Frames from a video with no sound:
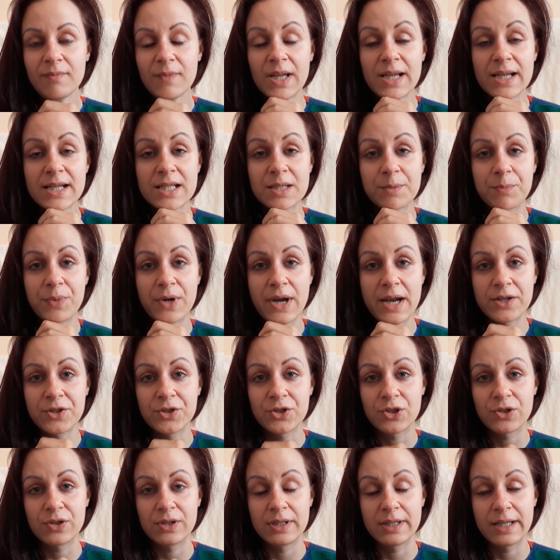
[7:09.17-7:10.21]

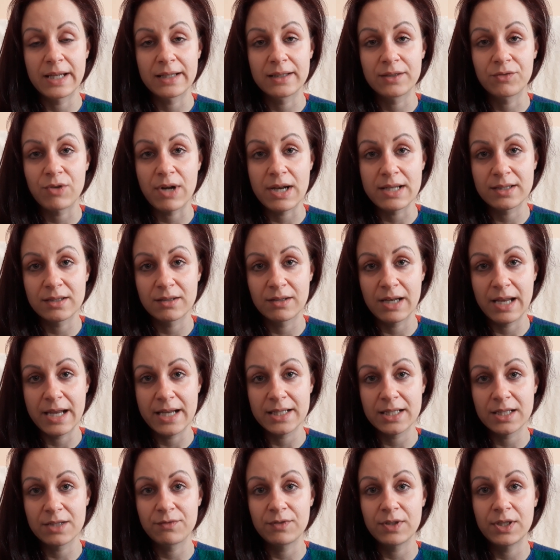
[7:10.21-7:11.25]
expression that
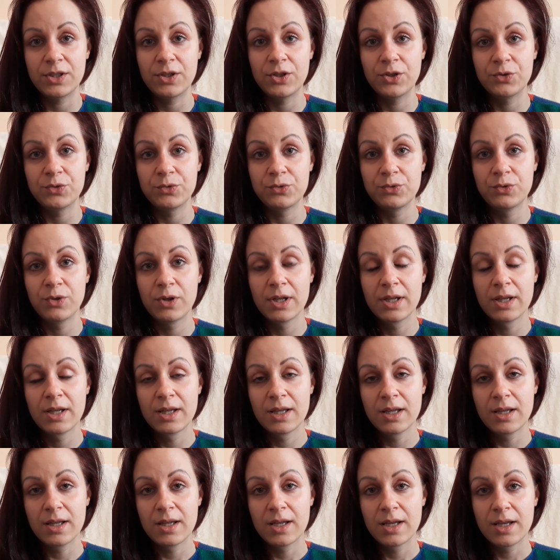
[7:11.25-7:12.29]
resonates with you
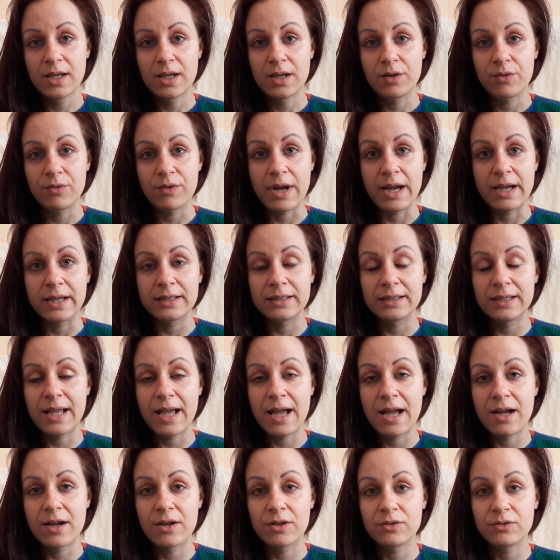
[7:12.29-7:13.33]
right
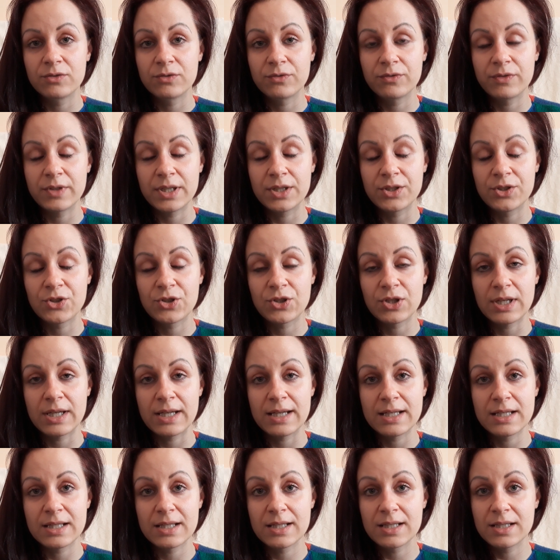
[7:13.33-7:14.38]
now, which
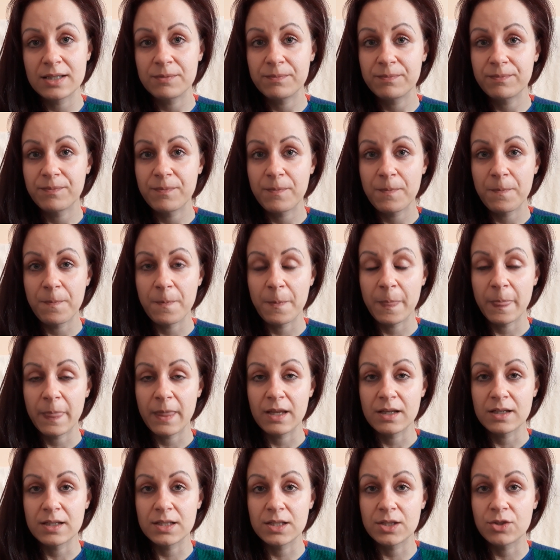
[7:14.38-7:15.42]
is
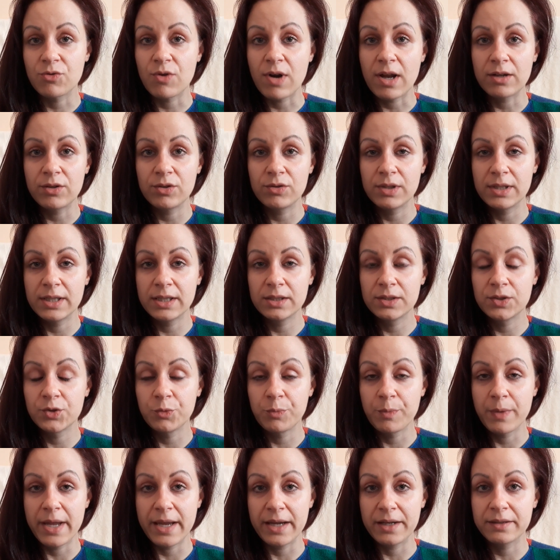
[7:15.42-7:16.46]
struggling to
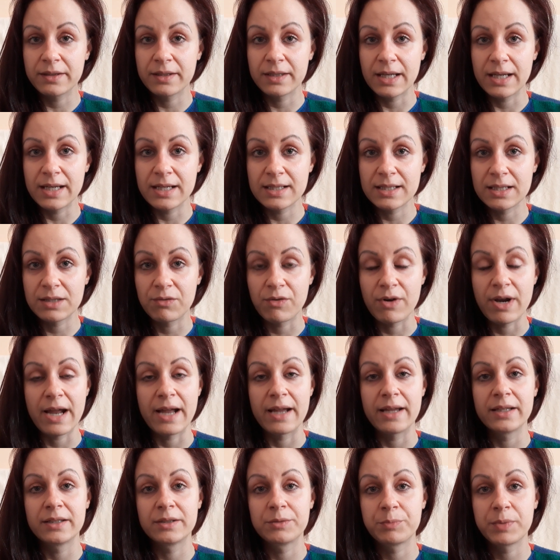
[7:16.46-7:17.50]
make things
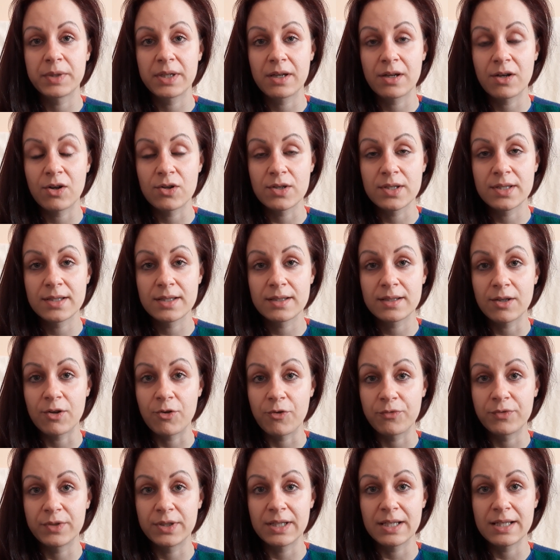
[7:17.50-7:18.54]
right because
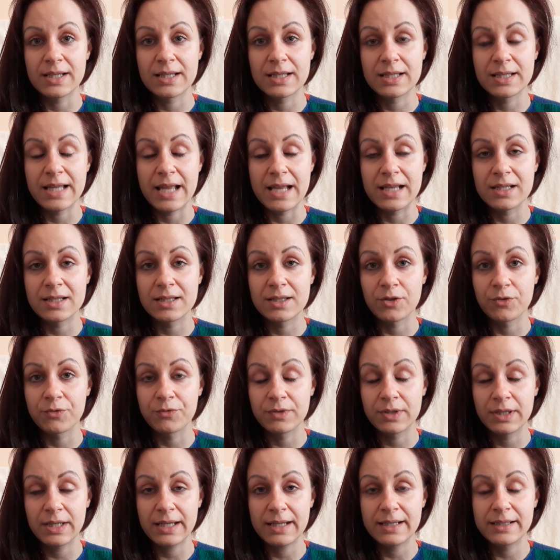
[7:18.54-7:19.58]
of this sense
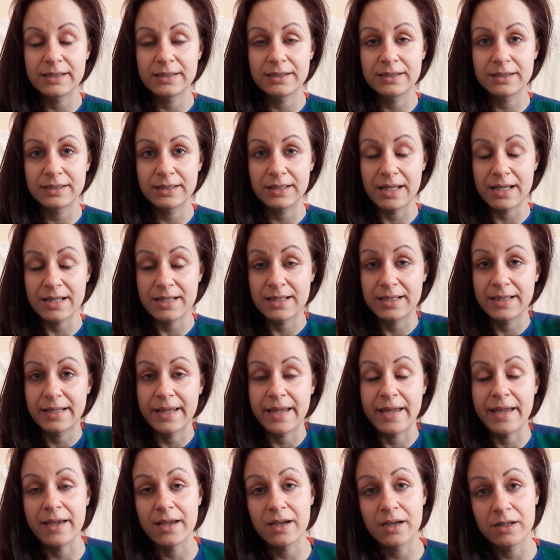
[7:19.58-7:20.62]
of guilt that's
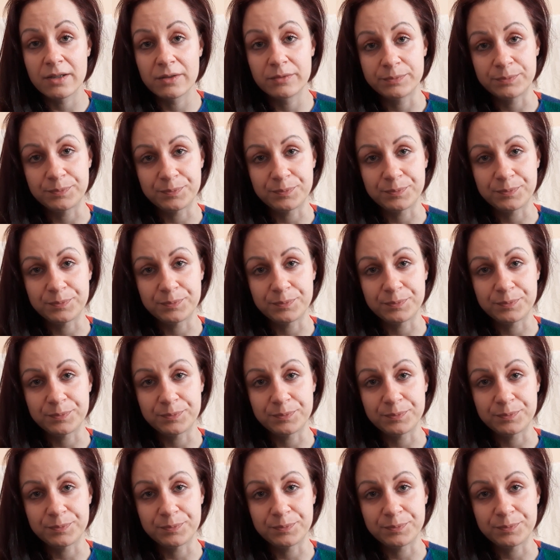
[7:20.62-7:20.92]
there.